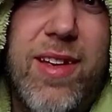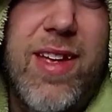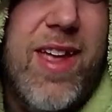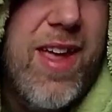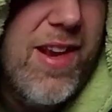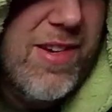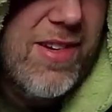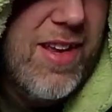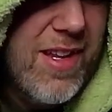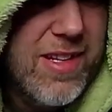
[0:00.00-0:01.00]

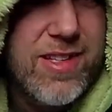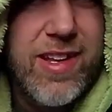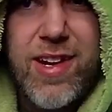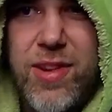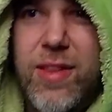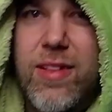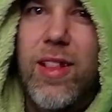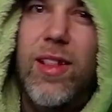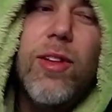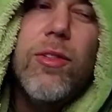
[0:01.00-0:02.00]
hidden inside this
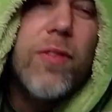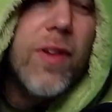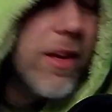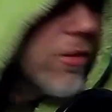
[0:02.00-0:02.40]
lovely